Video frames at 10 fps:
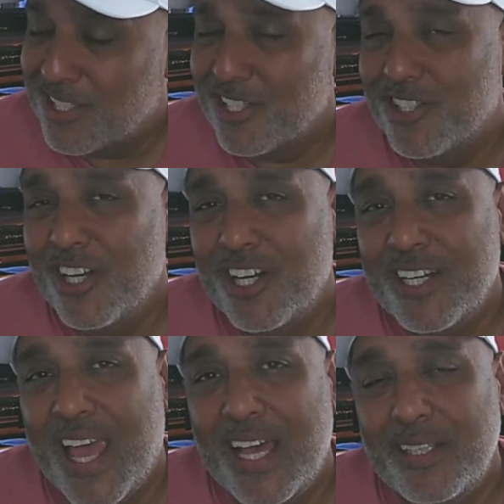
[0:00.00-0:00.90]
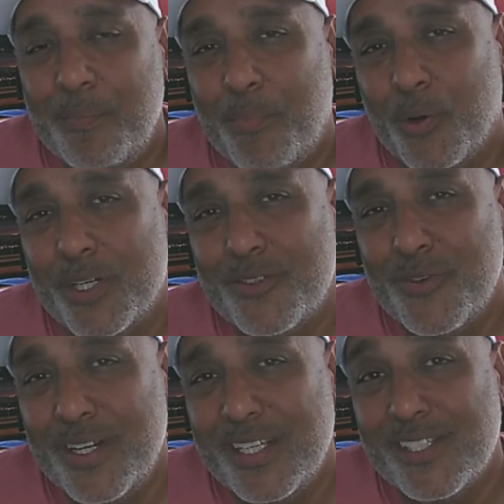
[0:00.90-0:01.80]
it's done and the boat is
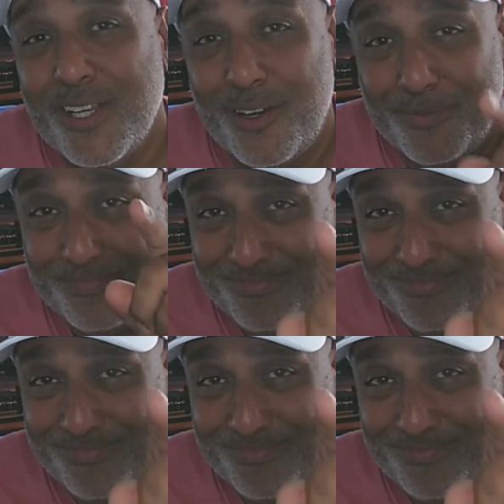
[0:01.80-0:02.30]
running so